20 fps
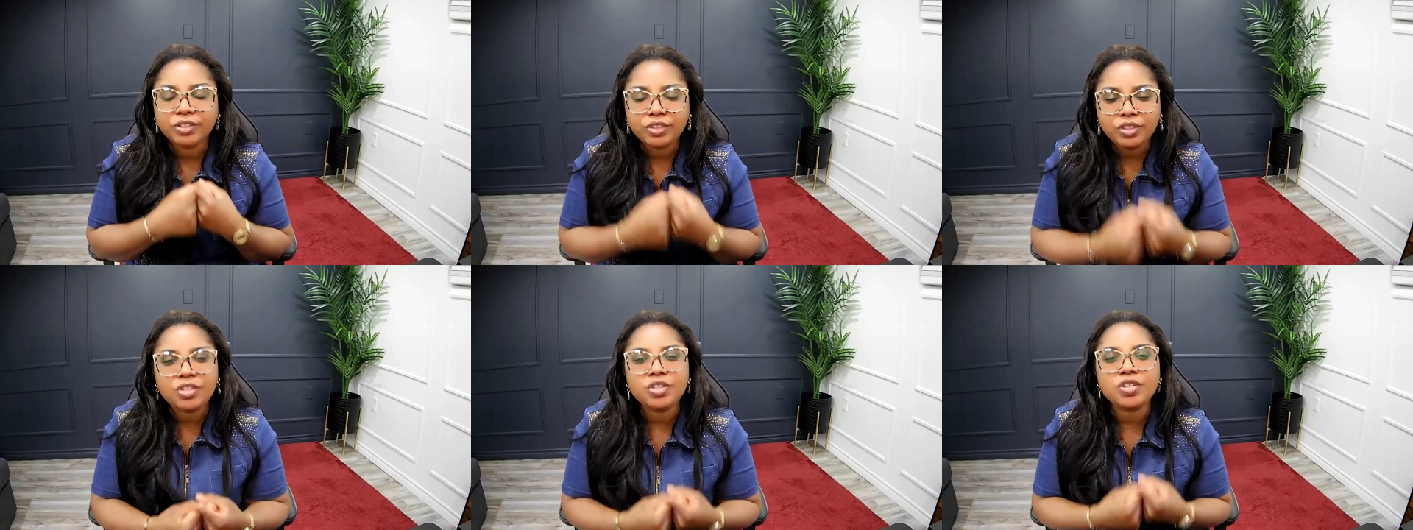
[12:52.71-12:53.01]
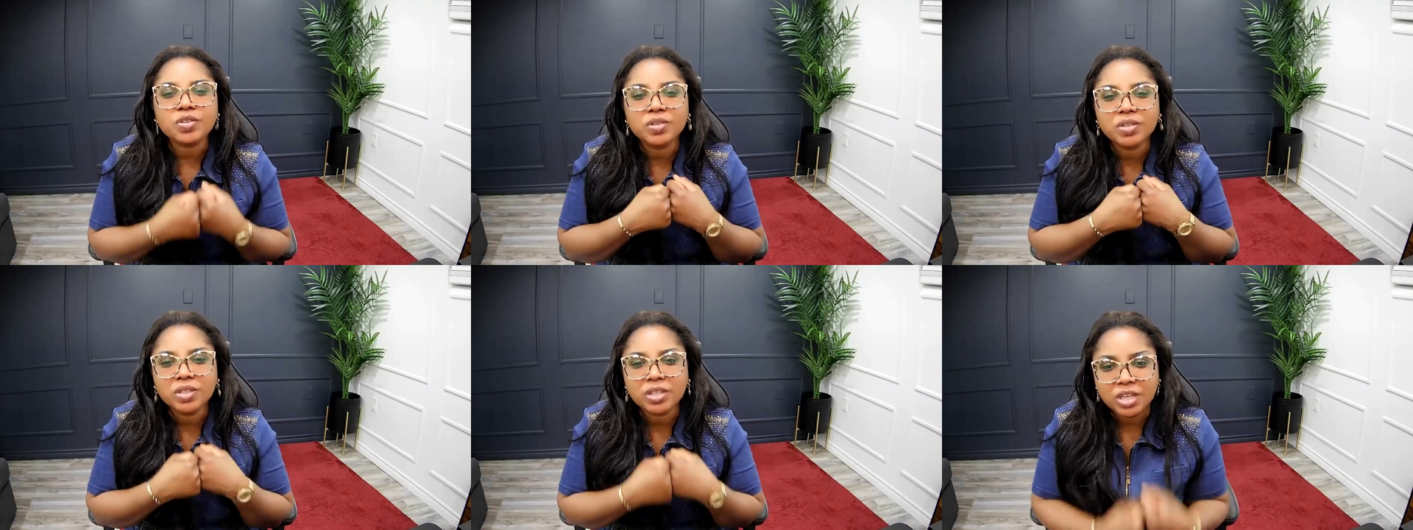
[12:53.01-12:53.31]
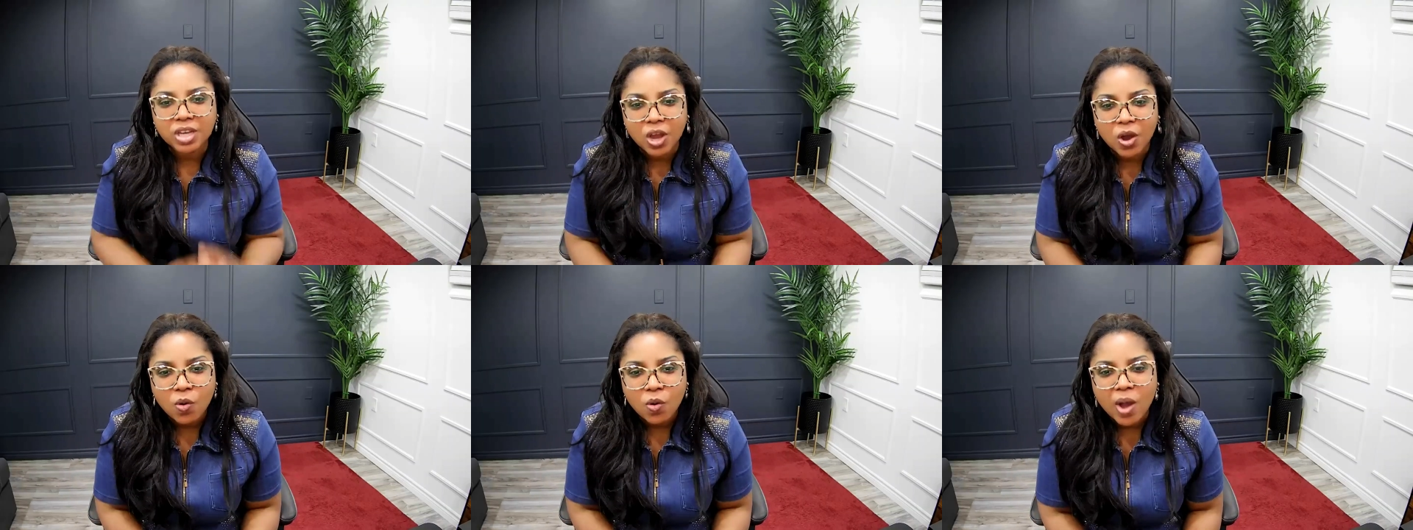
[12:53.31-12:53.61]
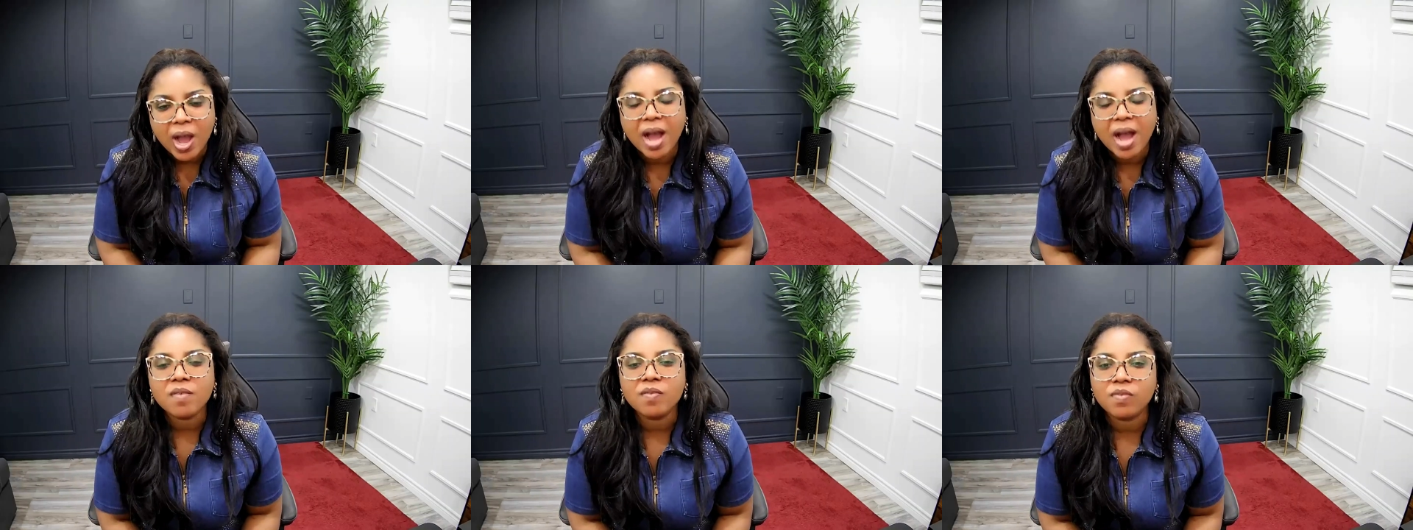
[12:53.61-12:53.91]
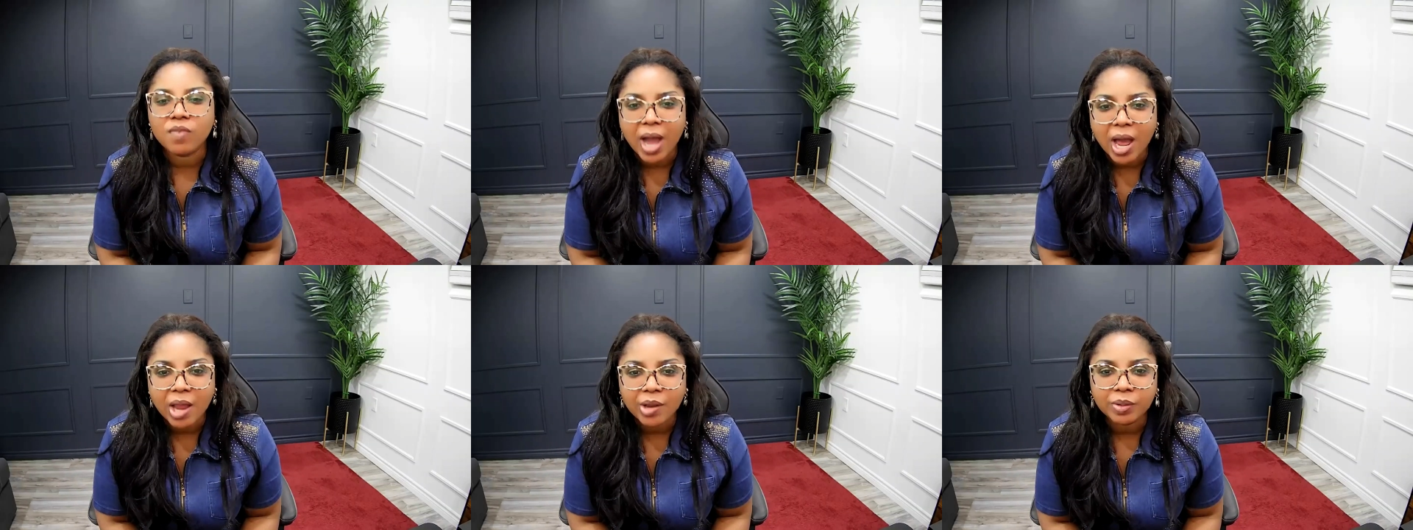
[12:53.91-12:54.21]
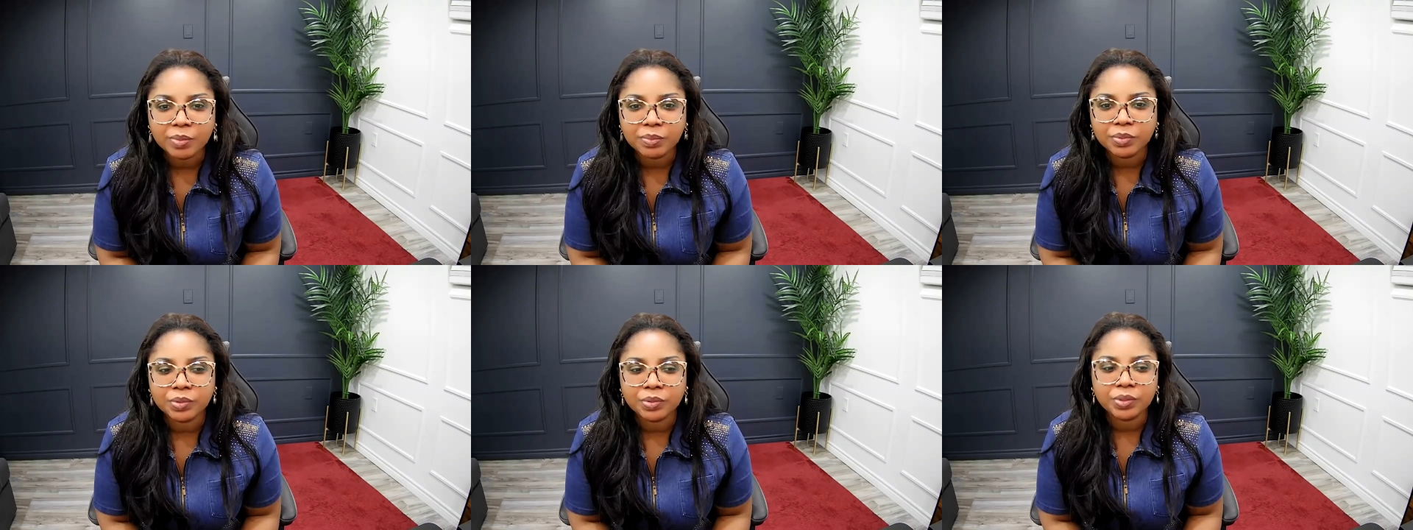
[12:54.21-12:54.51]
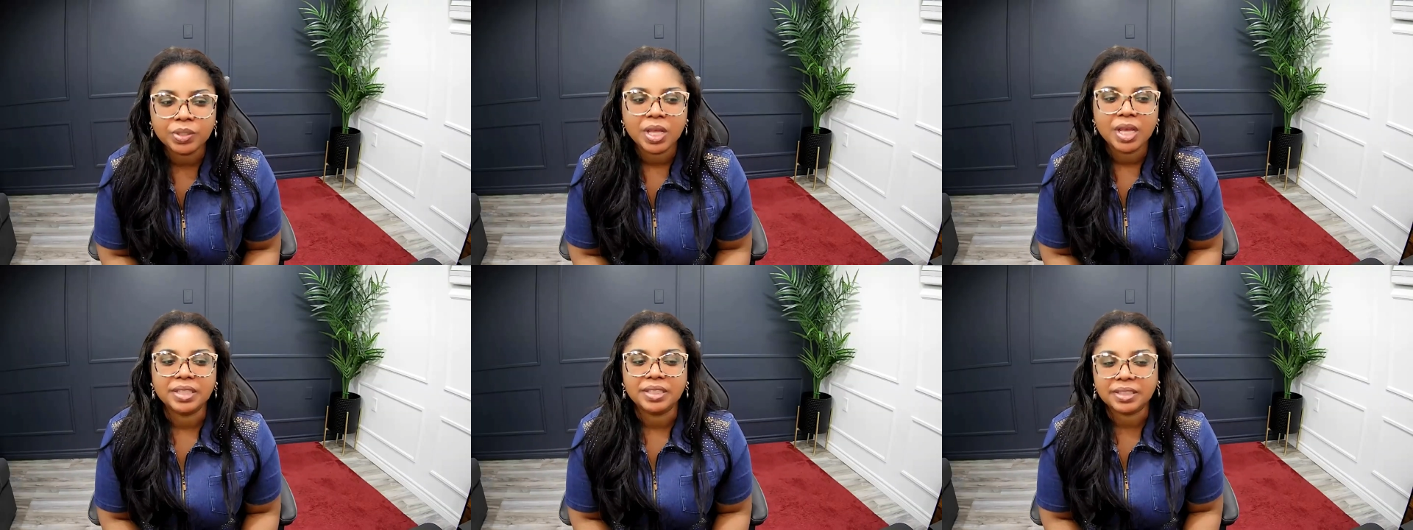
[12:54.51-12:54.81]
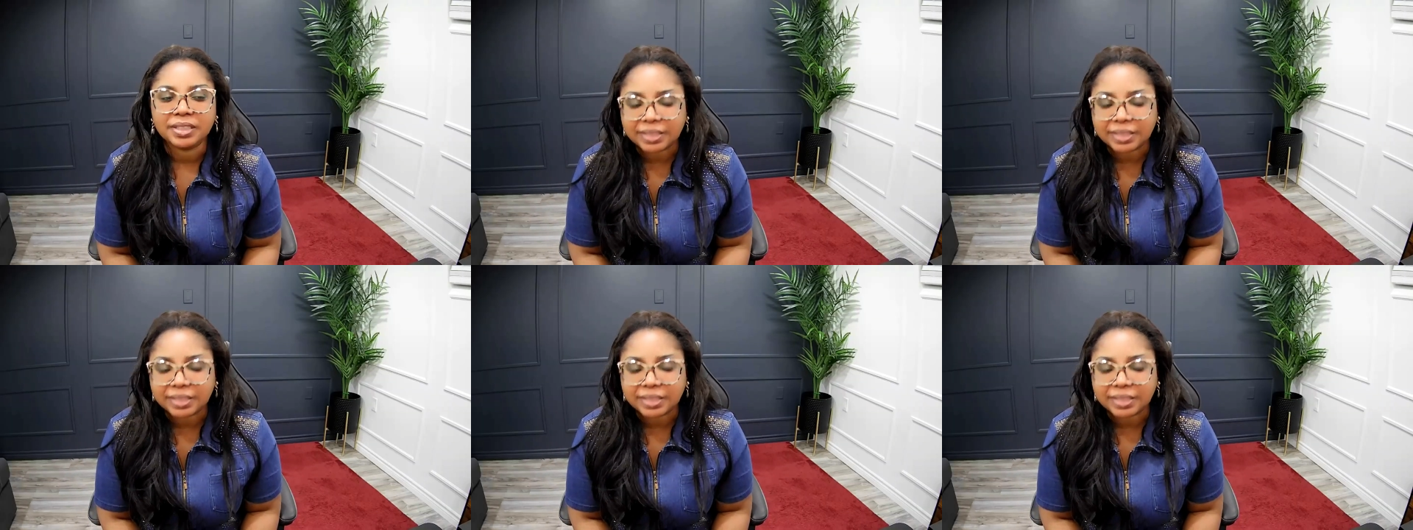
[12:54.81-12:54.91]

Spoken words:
"Do you know how valuable